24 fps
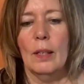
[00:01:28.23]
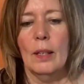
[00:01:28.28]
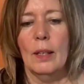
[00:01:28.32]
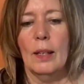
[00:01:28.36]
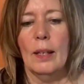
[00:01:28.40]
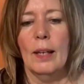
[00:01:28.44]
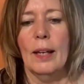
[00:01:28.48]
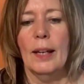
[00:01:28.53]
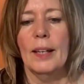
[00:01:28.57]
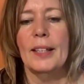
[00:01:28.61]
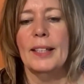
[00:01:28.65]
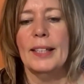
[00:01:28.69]

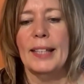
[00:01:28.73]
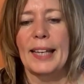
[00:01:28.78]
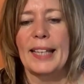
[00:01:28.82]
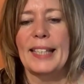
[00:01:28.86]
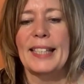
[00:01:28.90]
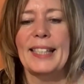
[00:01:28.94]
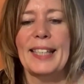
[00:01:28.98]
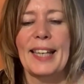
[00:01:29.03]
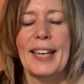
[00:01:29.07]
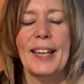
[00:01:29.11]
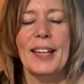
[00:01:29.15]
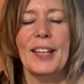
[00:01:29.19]
and
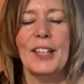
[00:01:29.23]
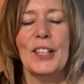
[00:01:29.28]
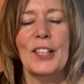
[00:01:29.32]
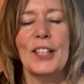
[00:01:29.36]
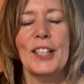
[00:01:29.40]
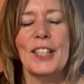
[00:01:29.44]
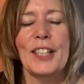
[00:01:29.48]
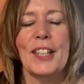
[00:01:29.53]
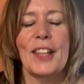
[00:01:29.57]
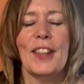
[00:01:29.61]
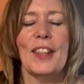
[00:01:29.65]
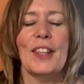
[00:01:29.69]

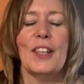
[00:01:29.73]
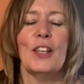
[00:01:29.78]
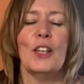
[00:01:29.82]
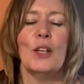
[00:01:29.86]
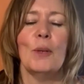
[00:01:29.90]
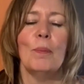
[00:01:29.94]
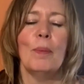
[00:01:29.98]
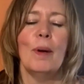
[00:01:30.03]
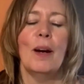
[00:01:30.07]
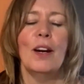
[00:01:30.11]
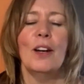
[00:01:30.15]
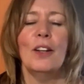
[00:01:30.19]
dissects
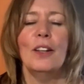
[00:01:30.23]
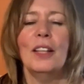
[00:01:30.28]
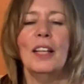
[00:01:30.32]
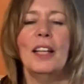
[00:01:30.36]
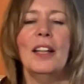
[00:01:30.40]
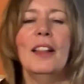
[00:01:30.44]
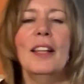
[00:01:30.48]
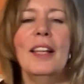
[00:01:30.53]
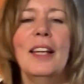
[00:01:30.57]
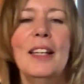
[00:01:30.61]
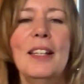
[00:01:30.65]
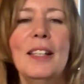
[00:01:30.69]
the
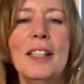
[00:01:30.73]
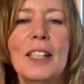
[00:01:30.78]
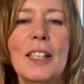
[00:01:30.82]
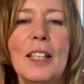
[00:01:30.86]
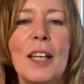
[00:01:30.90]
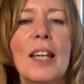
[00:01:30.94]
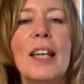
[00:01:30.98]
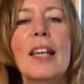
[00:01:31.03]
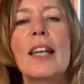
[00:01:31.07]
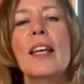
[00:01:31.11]
parallel lines.